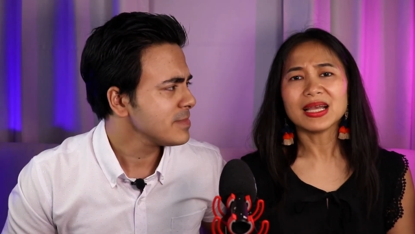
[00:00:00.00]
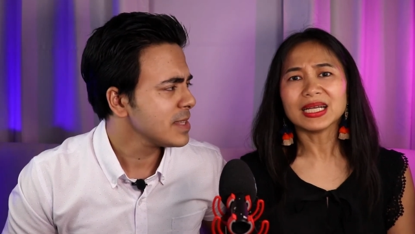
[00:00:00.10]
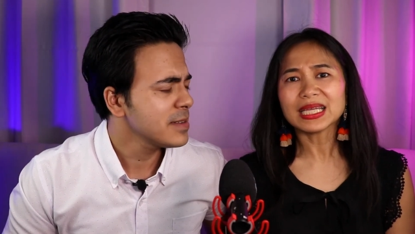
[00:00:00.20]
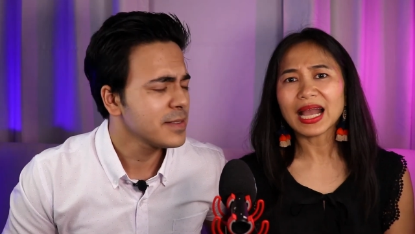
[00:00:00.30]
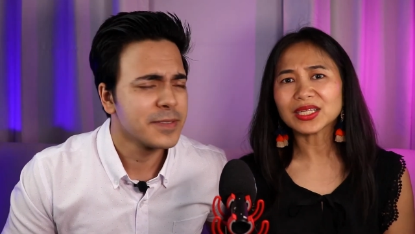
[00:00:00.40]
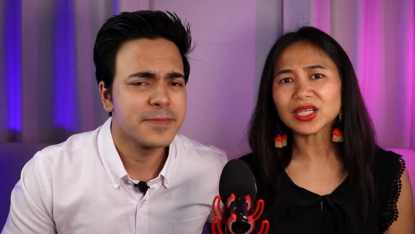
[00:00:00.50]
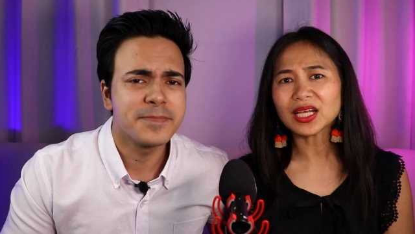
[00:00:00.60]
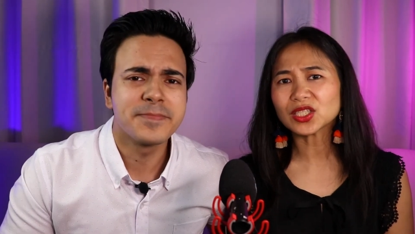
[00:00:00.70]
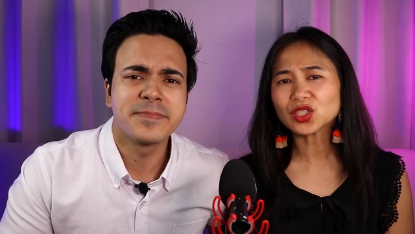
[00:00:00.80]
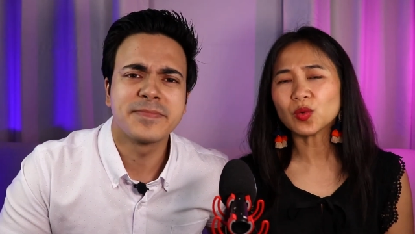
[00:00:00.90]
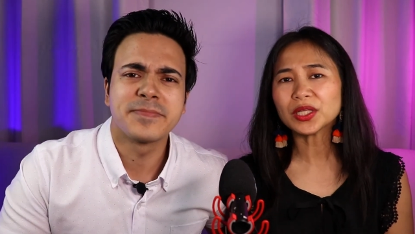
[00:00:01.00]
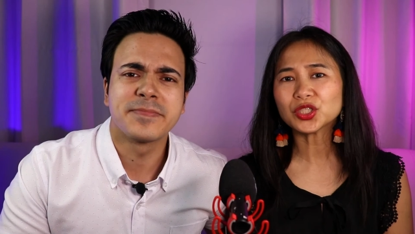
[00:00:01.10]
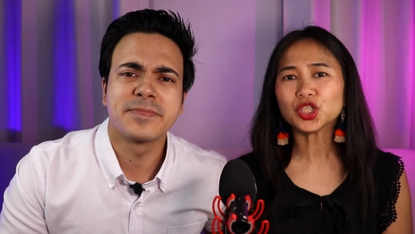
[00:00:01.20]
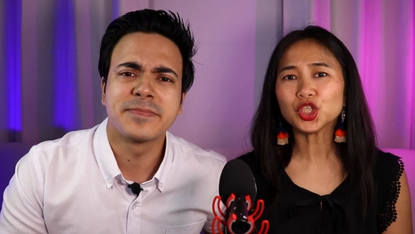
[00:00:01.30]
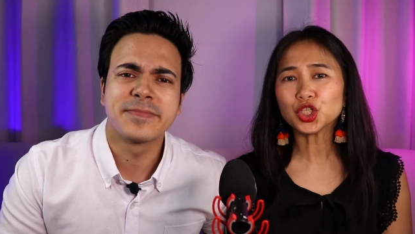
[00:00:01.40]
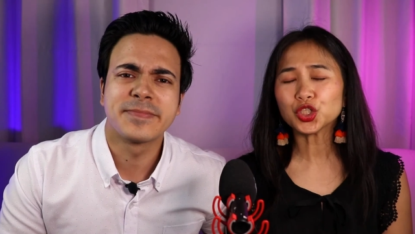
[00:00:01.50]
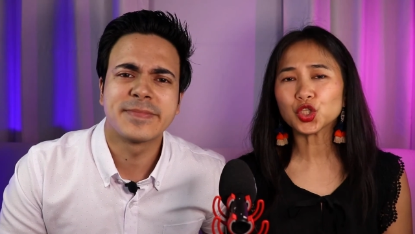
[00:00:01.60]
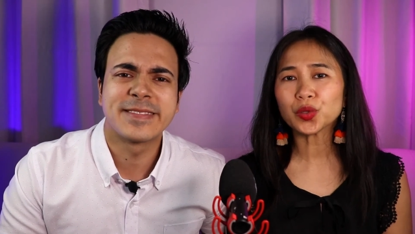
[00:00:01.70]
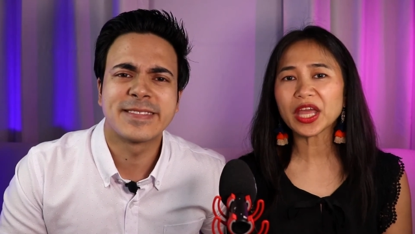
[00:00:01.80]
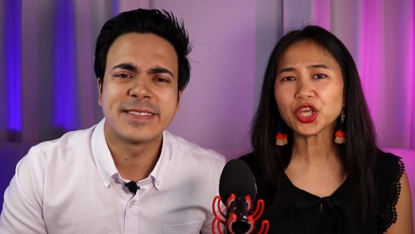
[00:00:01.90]
Speaker 1: Yeah, I just, I just want you to
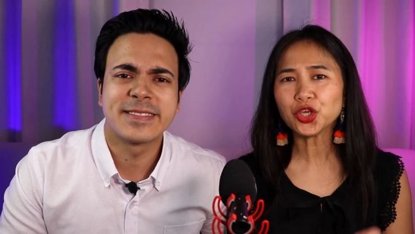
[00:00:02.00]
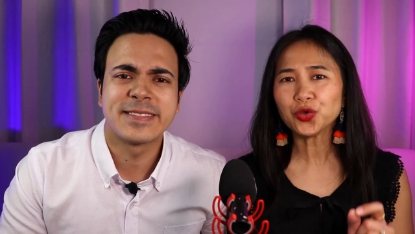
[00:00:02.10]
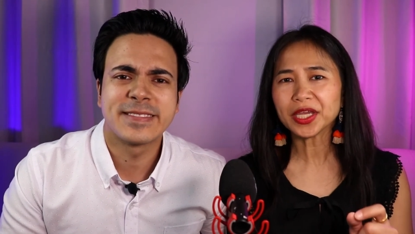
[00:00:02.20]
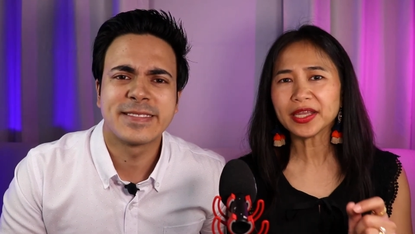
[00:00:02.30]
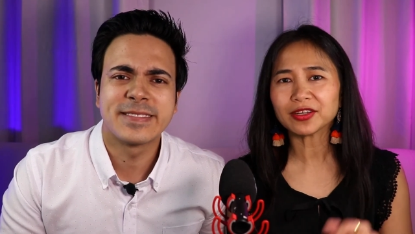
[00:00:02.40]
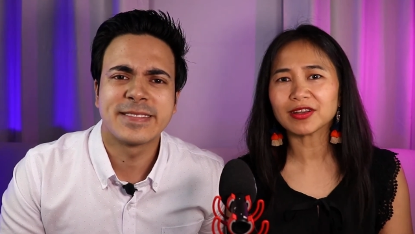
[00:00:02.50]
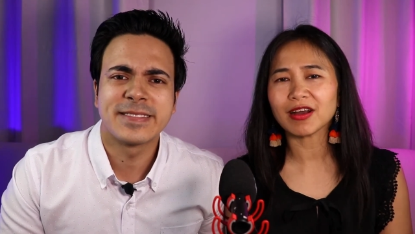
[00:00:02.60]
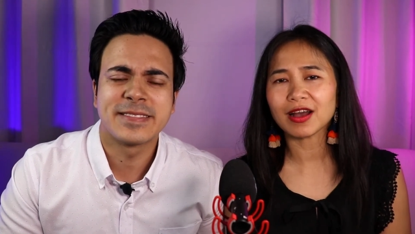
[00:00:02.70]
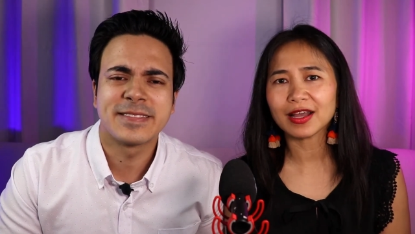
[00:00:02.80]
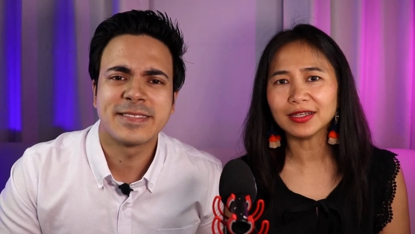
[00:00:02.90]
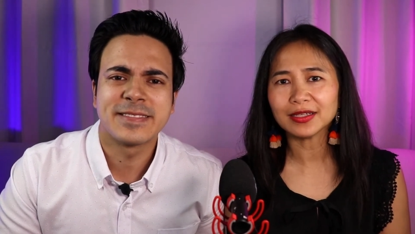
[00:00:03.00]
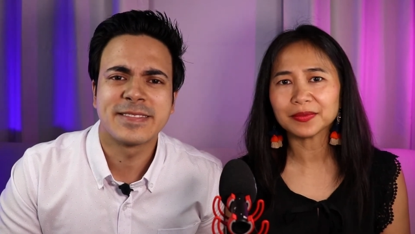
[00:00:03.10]
know that you hear God.